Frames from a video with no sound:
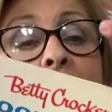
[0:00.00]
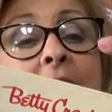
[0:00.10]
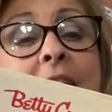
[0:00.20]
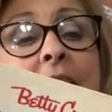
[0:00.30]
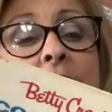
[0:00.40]

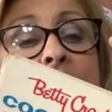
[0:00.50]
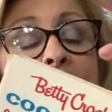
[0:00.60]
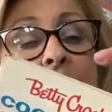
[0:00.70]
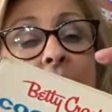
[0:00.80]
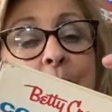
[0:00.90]
Hang on a
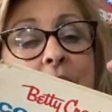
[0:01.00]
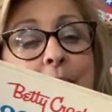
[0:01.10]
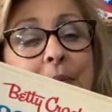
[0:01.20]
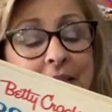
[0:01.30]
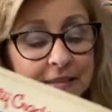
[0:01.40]
second. Let me
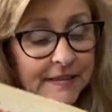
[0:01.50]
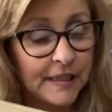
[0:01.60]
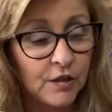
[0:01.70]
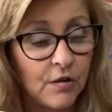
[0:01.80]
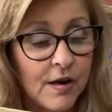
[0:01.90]
get my
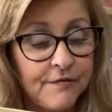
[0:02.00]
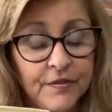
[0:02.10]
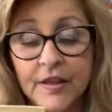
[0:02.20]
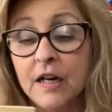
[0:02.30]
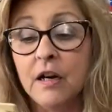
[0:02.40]
sticker off
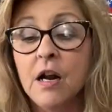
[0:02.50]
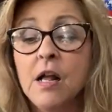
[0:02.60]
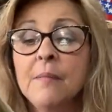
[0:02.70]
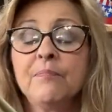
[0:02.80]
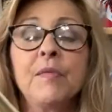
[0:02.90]
of there.
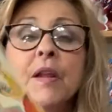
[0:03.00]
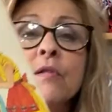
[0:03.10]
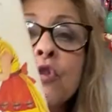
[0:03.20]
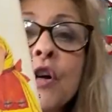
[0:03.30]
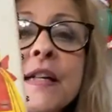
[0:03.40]

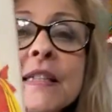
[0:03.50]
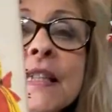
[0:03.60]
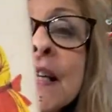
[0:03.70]
Look at